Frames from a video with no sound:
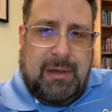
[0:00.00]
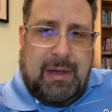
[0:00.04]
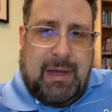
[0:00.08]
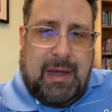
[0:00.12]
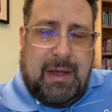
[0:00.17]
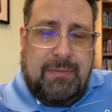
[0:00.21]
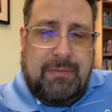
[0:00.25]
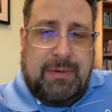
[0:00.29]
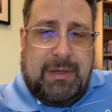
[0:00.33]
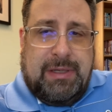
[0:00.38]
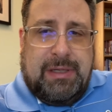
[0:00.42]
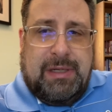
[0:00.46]

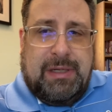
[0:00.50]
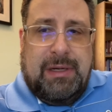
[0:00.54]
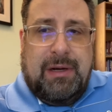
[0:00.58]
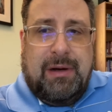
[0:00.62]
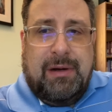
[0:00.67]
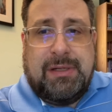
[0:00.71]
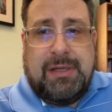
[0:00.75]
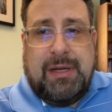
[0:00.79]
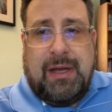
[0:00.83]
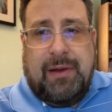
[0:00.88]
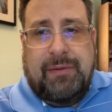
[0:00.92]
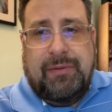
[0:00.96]
and we see
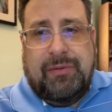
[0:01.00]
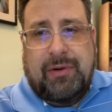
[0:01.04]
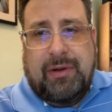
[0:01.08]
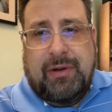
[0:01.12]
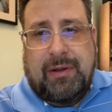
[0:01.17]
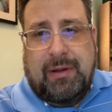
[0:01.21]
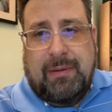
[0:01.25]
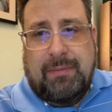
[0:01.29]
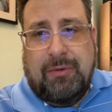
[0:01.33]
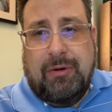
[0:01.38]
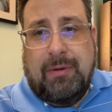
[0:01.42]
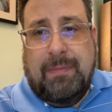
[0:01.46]
ourselves in
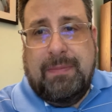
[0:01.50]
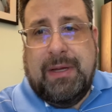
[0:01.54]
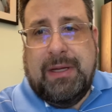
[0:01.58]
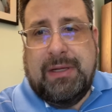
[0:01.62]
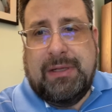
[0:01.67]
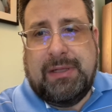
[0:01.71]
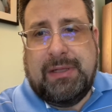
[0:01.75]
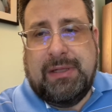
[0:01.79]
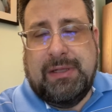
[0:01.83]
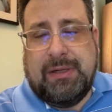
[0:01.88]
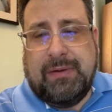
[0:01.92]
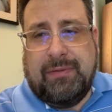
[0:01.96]
him, or
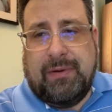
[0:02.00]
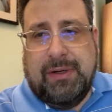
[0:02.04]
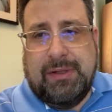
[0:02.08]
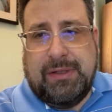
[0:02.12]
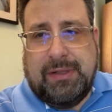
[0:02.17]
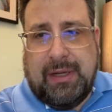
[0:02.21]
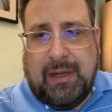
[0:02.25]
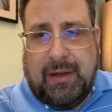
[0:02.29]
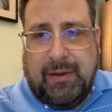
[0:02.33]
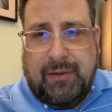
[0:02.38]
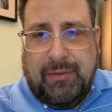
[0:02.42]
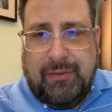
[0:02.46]
pieces of
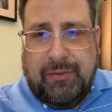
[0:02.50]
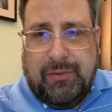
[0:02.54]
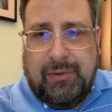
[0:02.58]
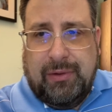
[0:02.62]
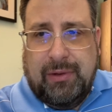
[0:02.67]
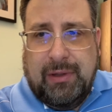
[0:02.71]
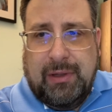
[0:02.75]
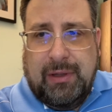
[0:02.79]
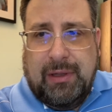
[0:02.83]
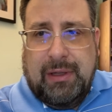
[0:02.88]
ourselves